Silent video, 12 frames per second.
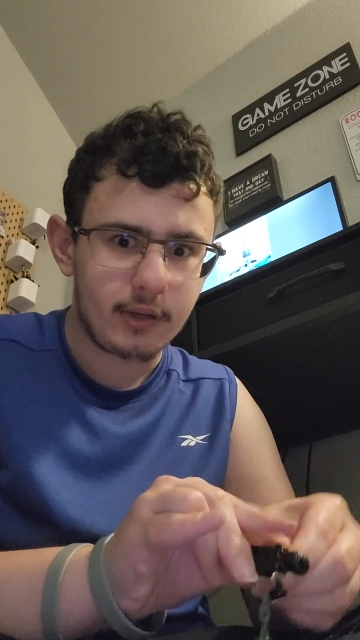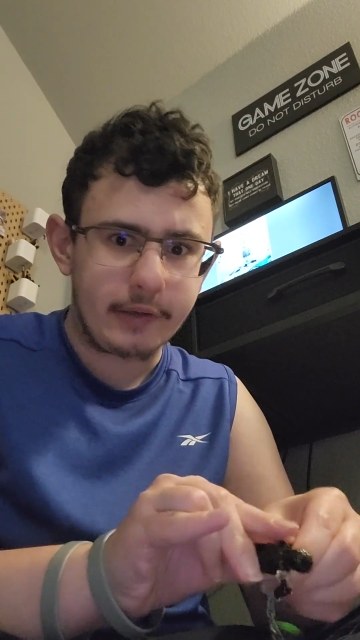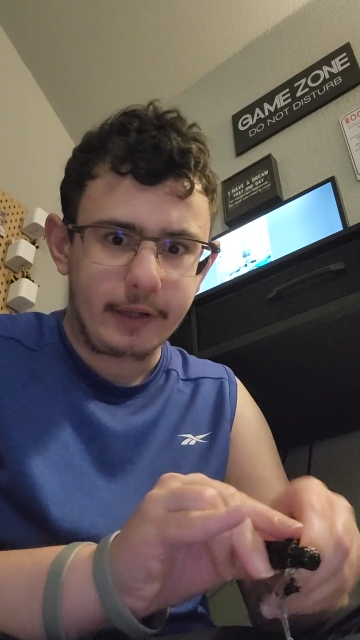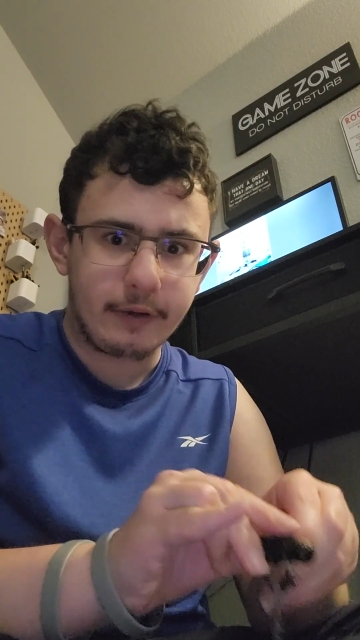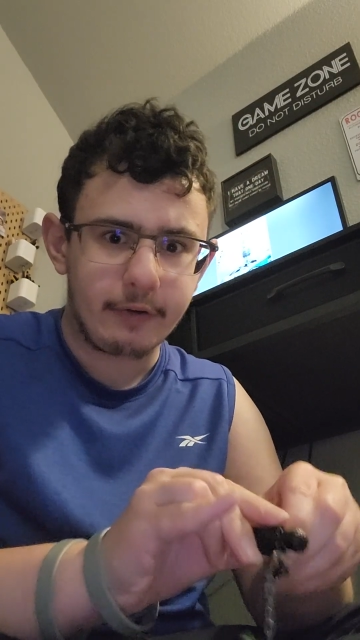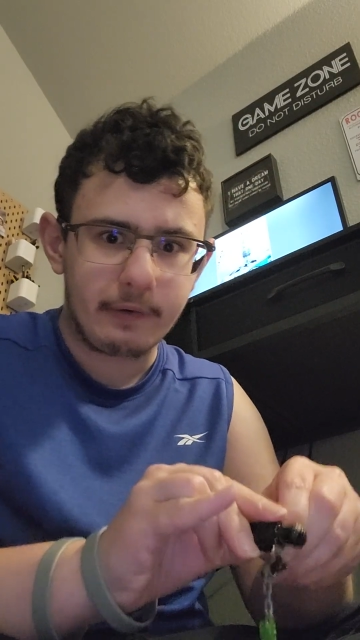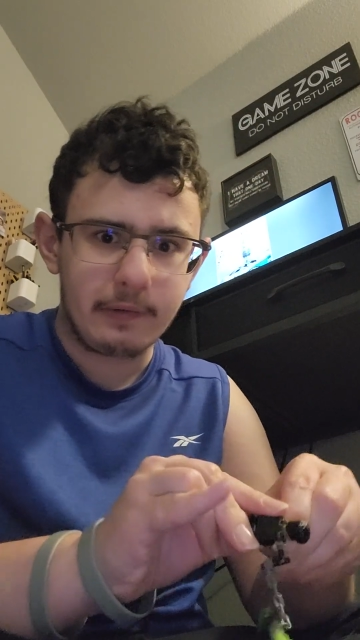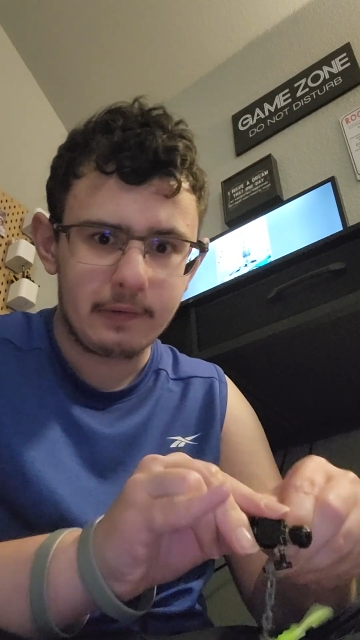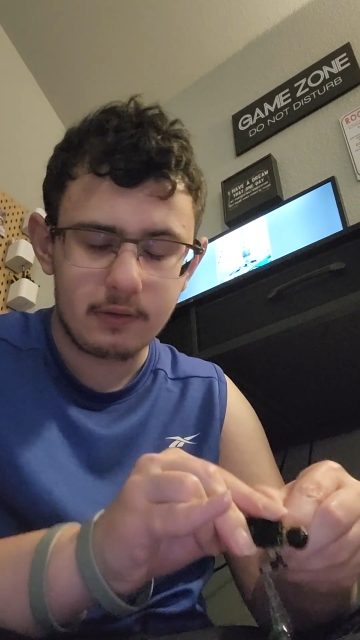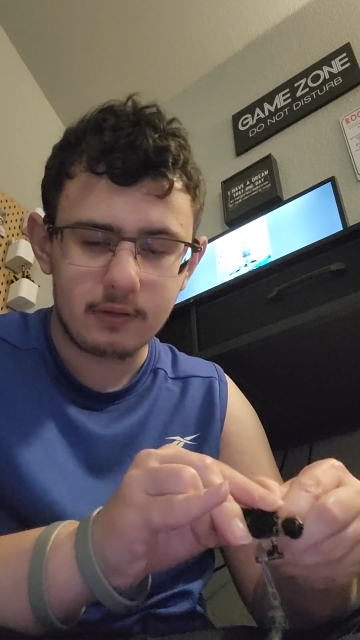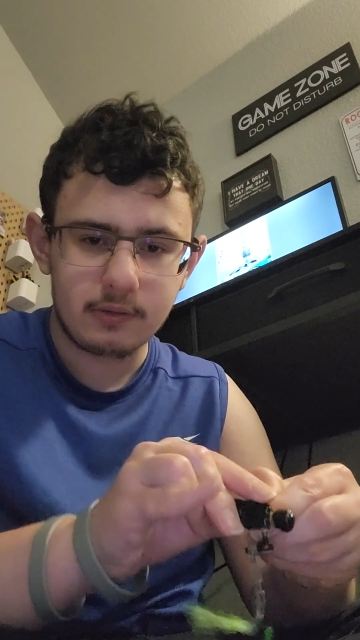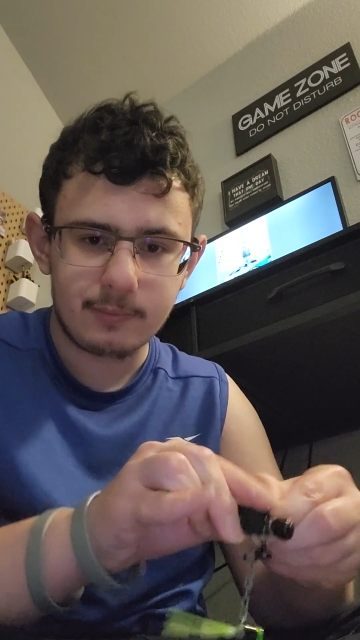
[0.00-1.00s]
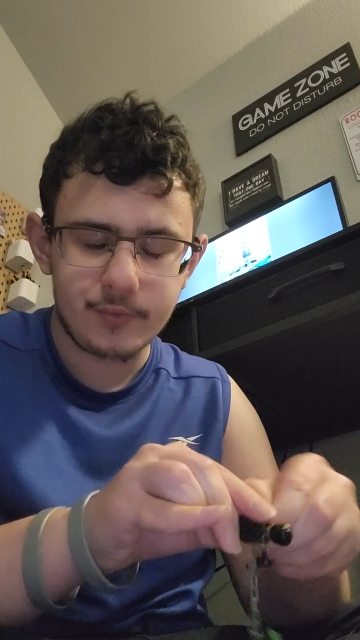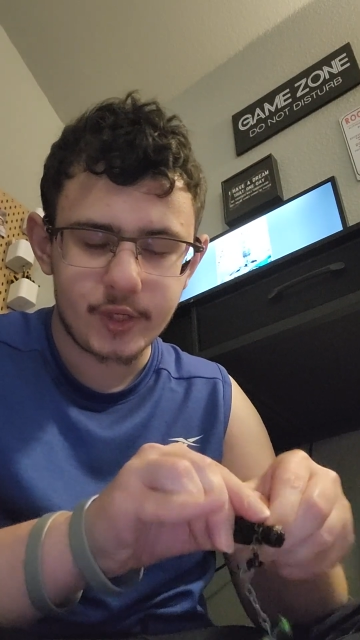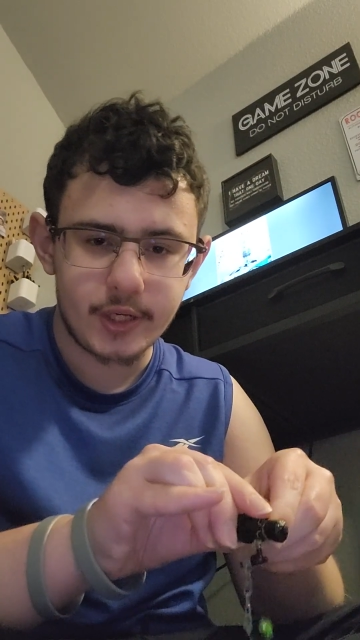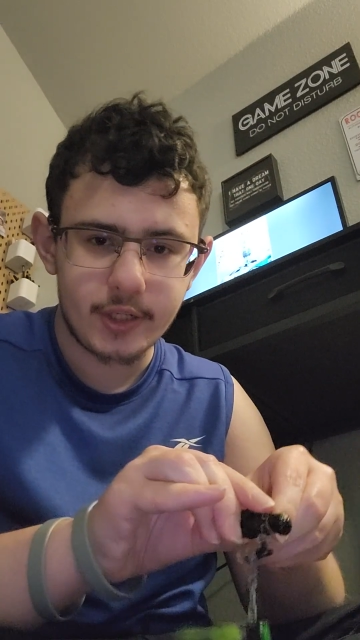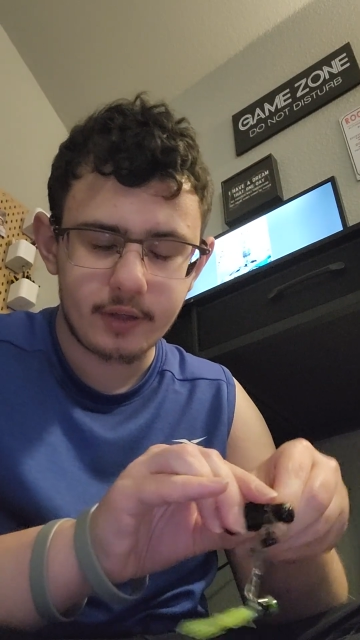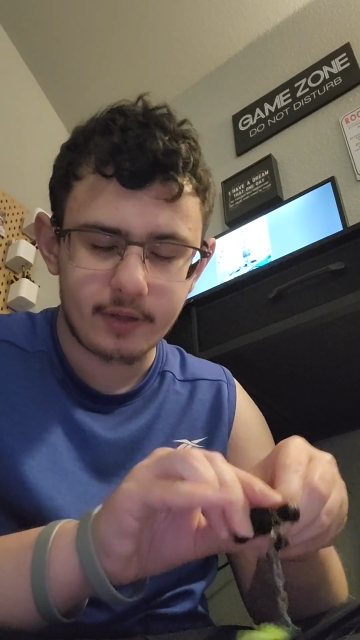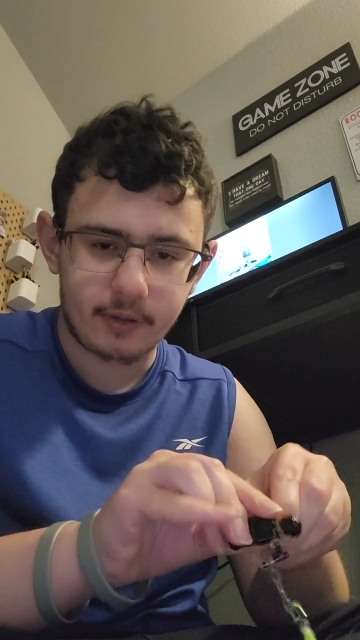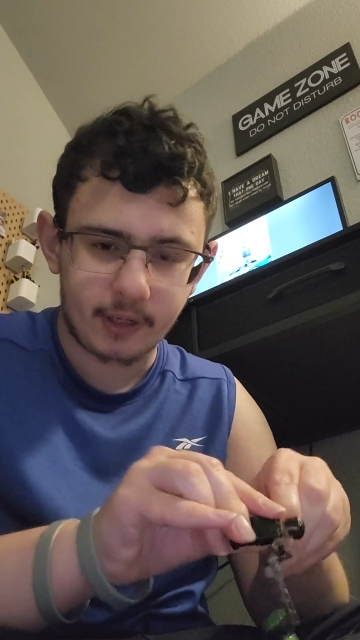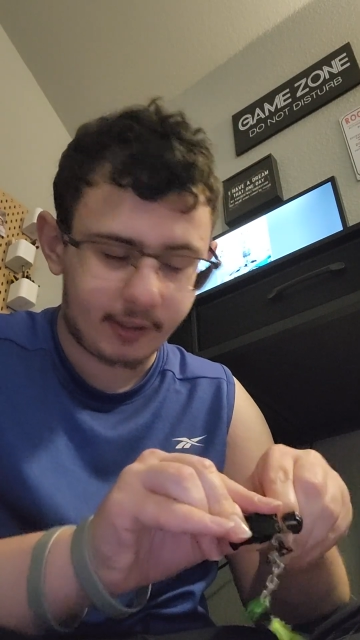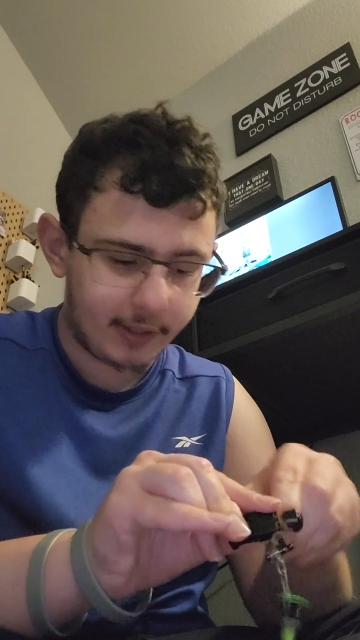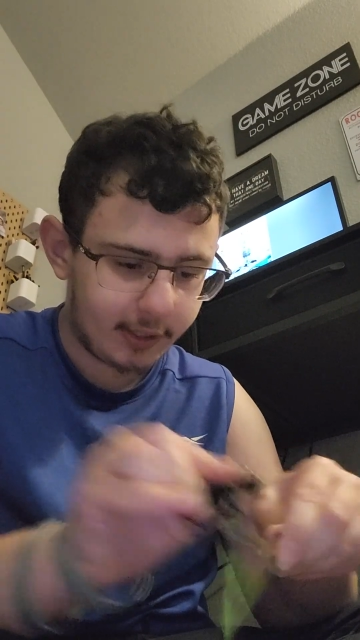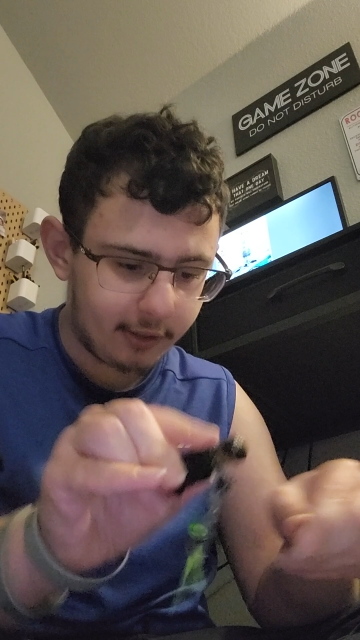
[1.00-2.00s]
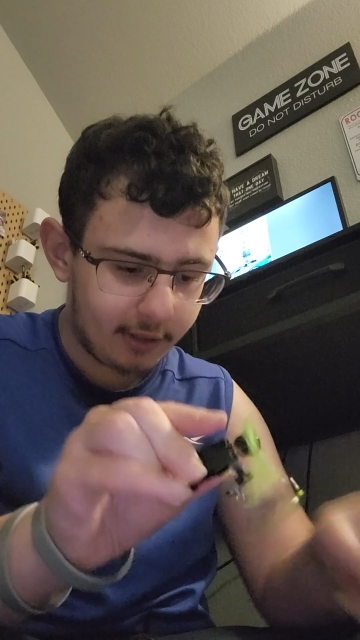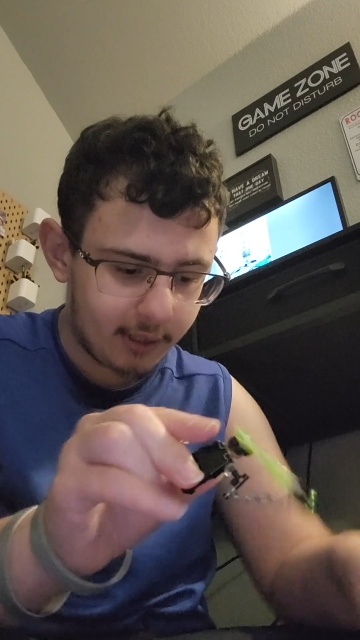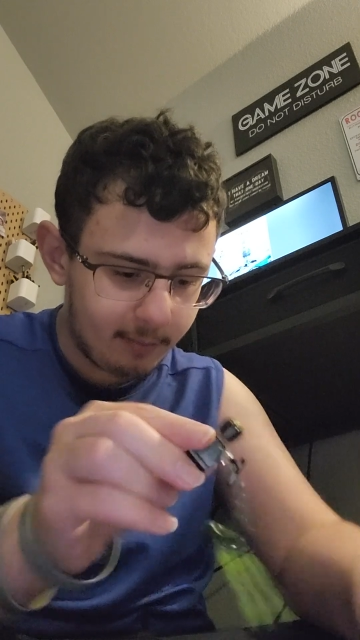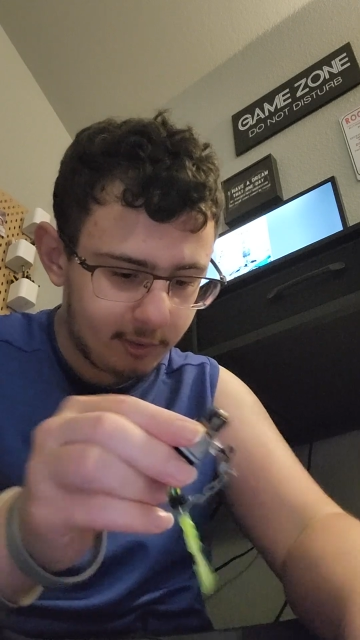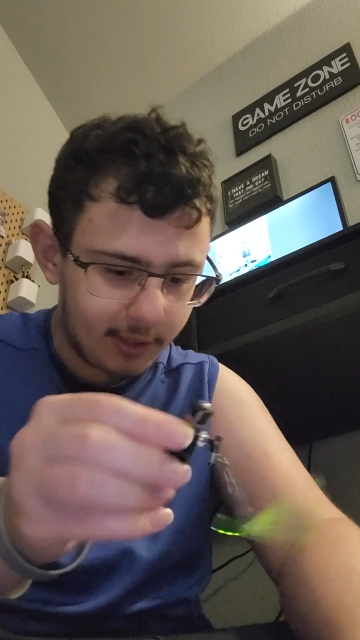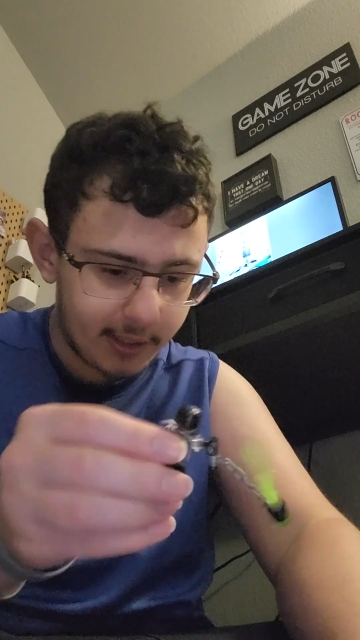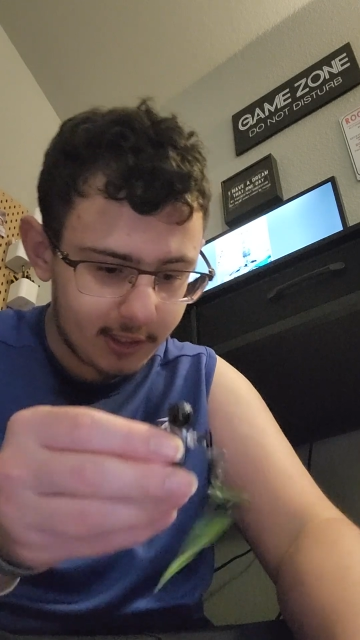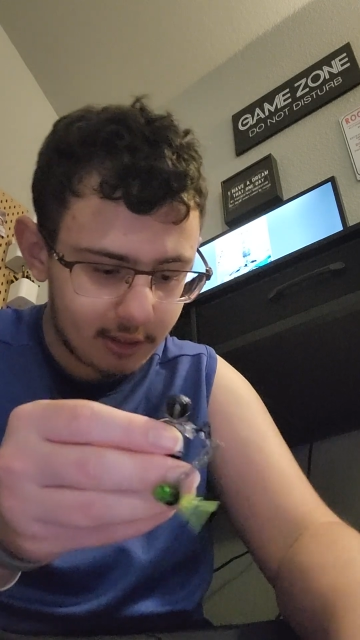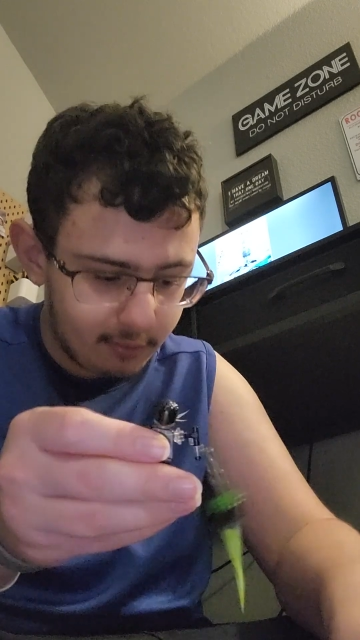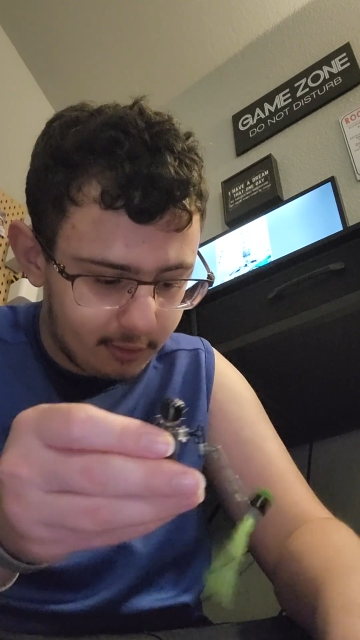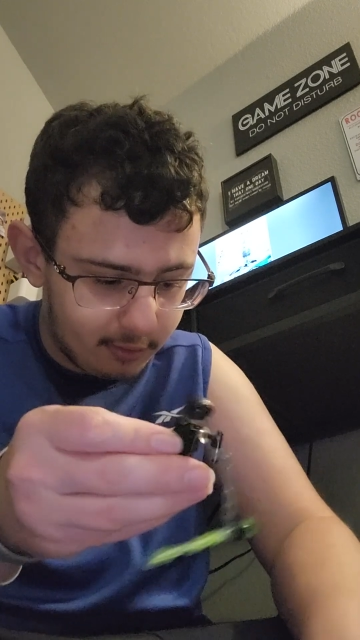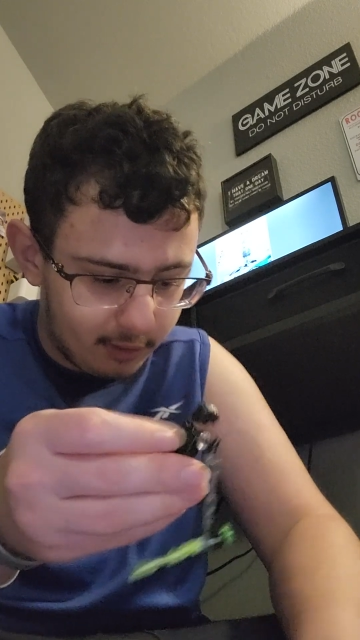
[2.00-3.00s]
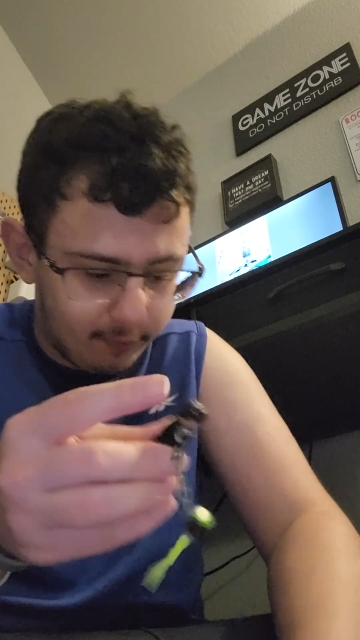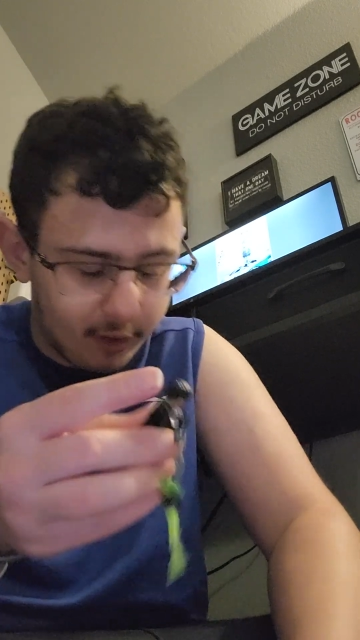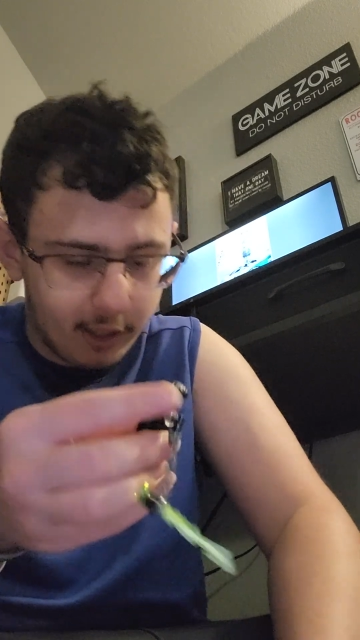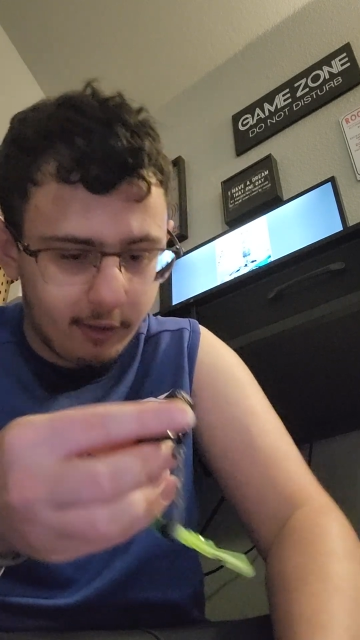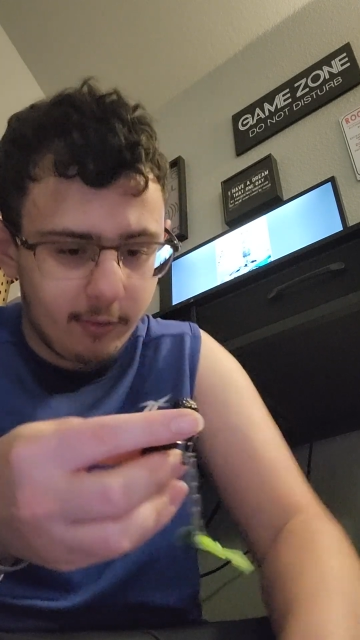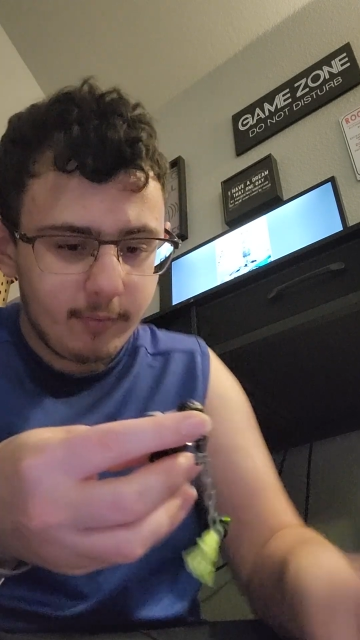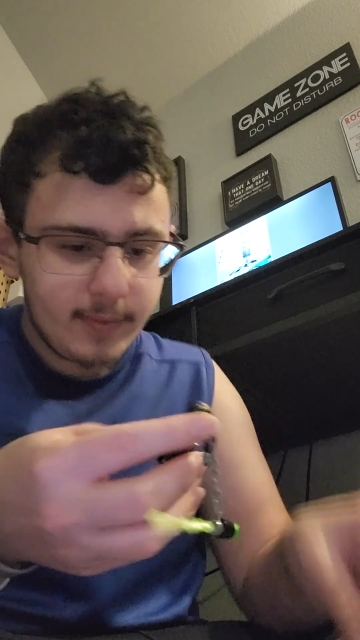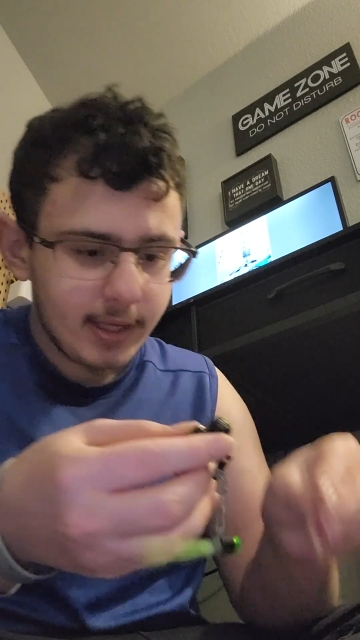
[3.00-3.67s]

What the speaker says: I know, I'm changing the Green Lantern up as we're doing the video.